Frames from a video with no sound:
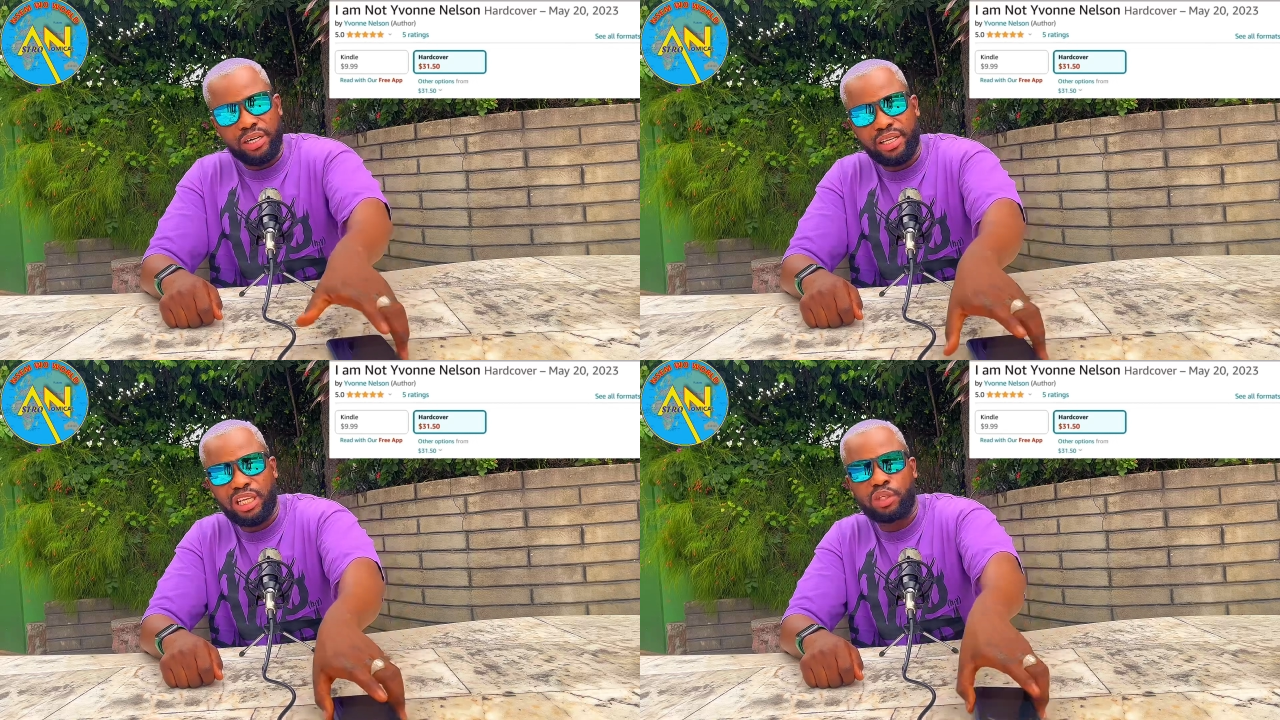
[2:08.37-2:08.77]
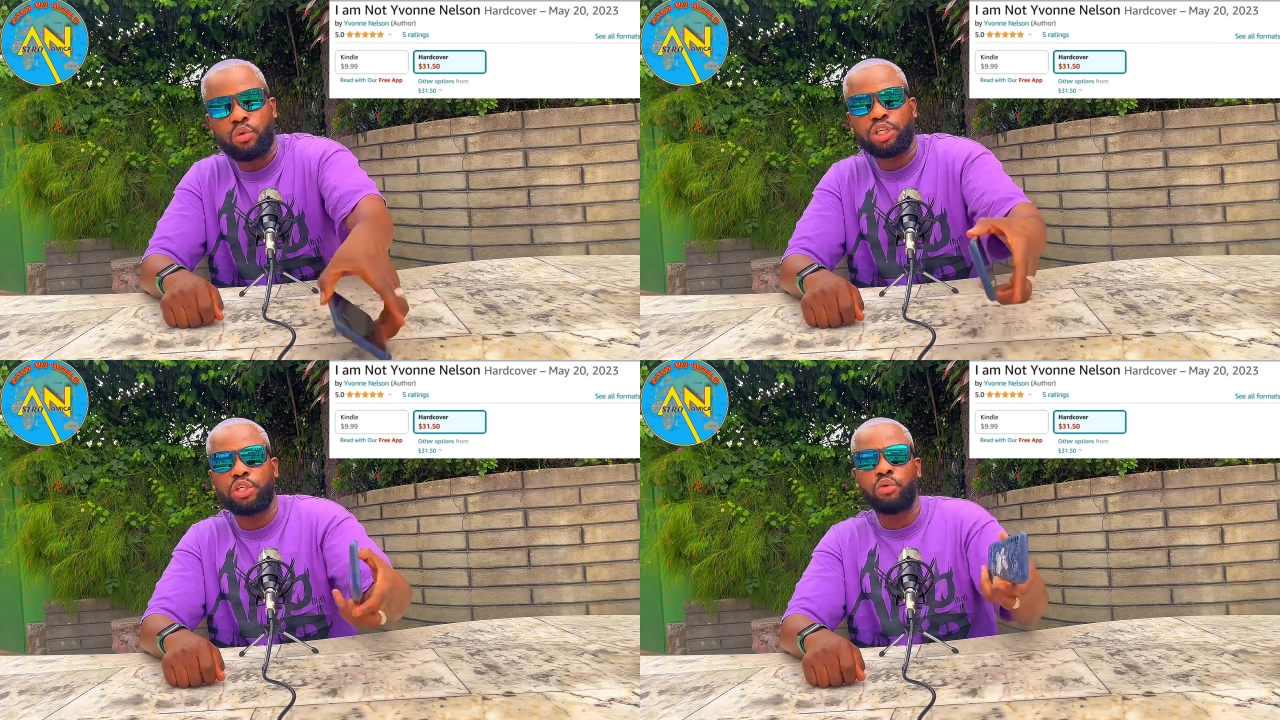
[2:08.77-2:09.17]
this is
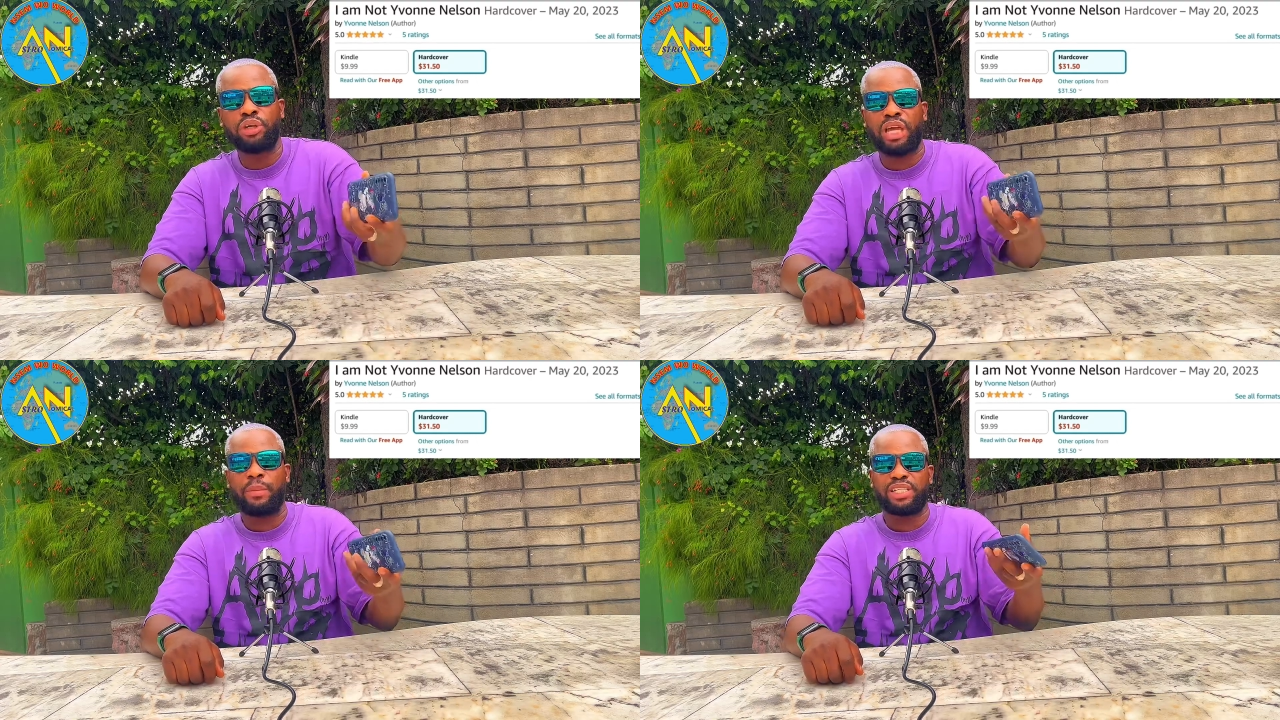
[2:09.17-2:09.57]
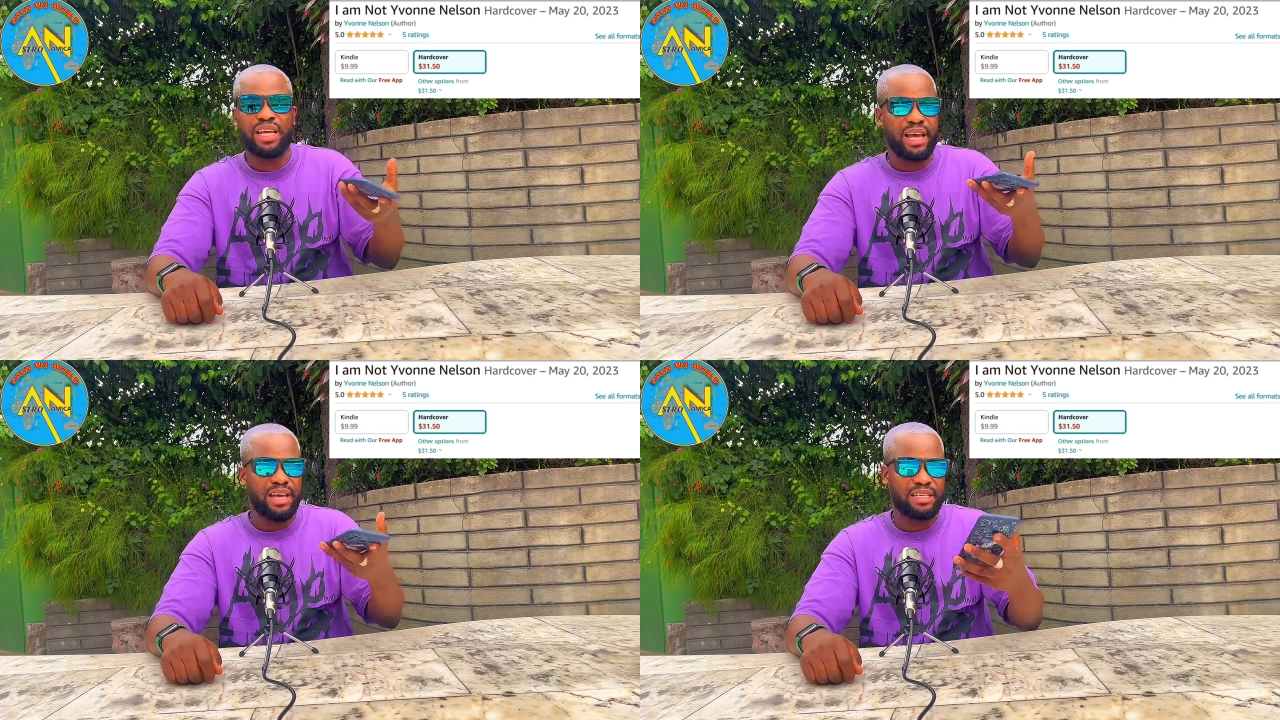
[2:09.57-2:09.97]
what she wrote about
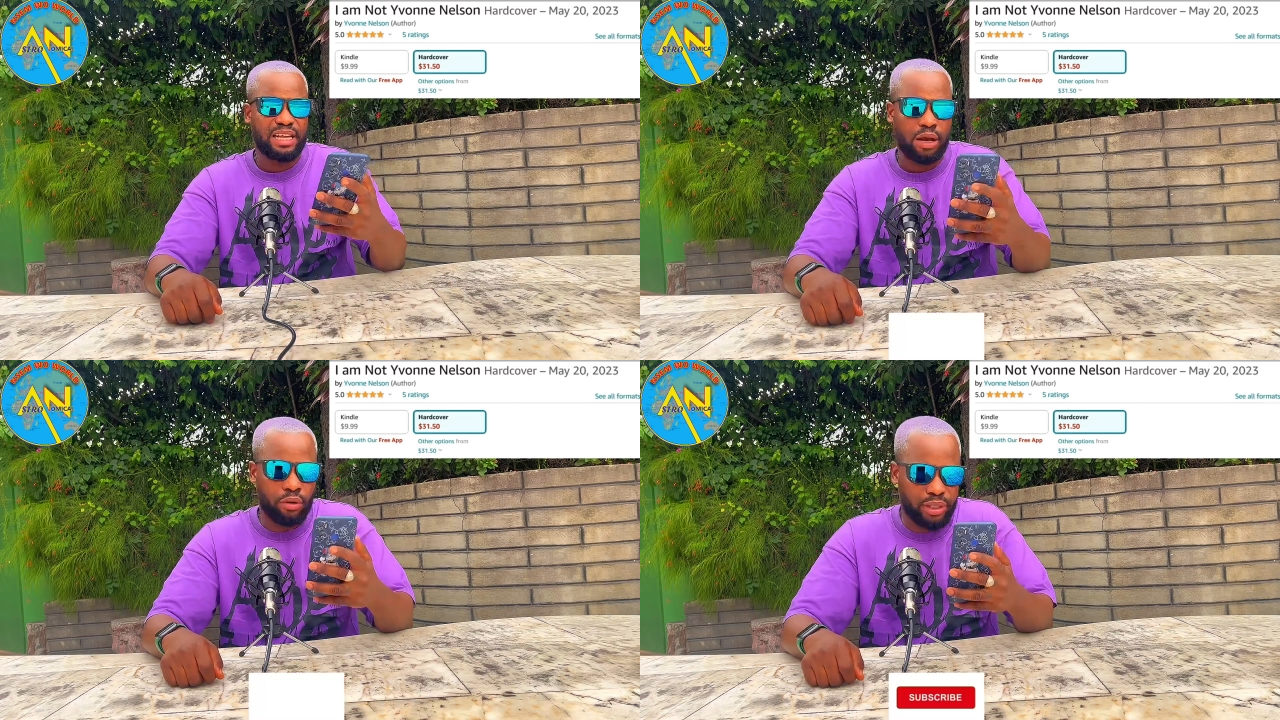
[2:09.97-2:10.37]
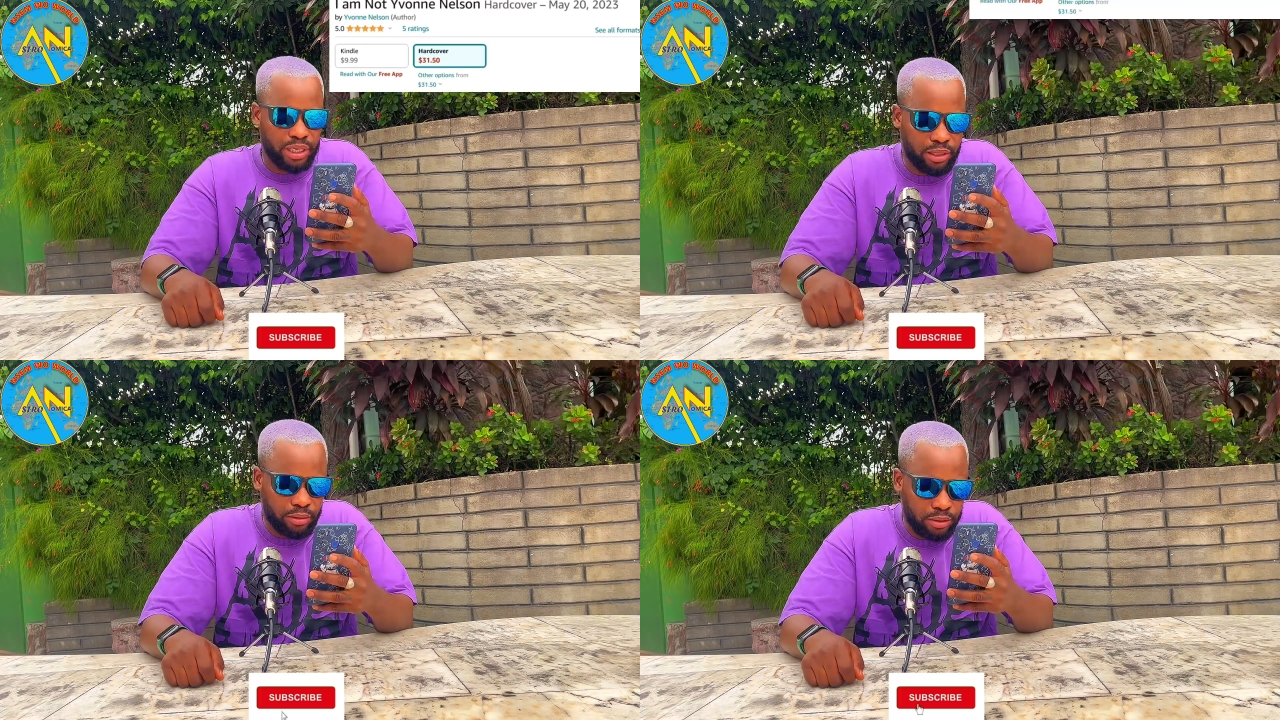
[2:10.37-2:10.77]
her and
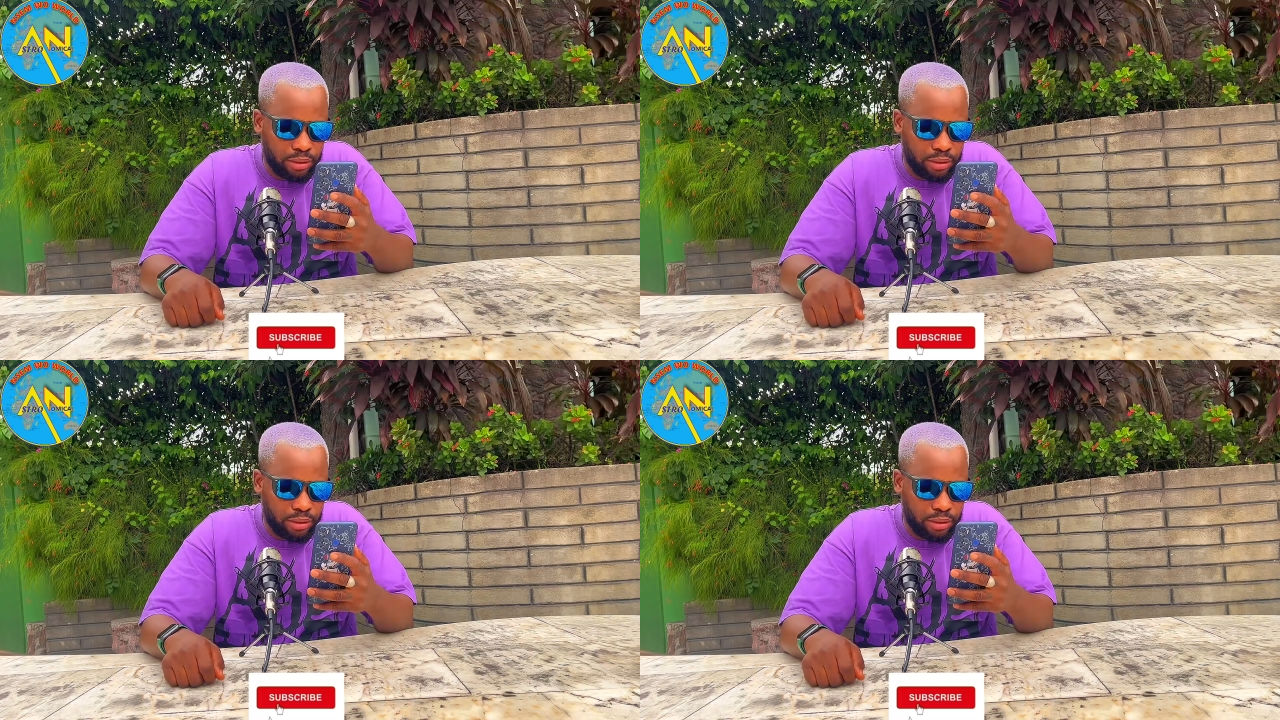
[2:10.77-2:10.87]
Sarkodie.